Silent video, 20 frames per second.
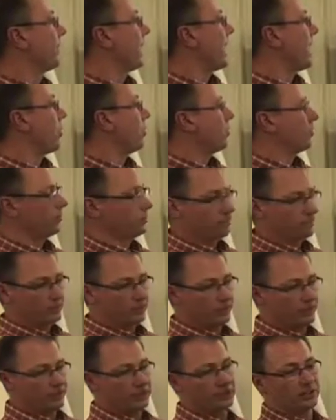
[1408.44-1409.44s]
how,
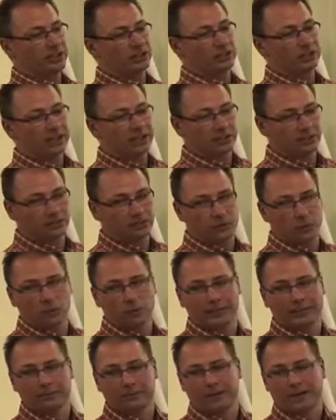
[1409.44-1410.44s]
in this case,
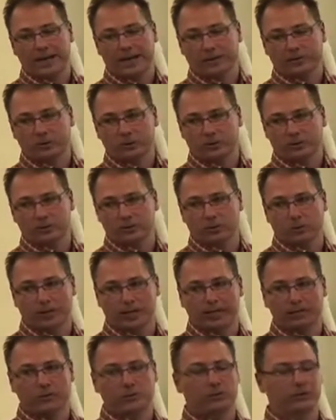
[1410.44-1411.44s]
fuel impact would
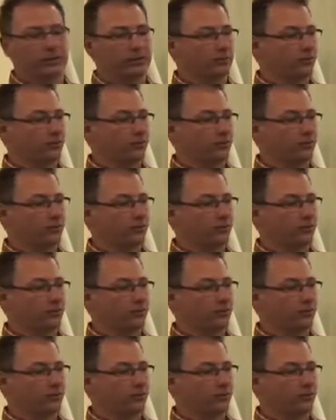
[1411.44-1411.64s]
enter the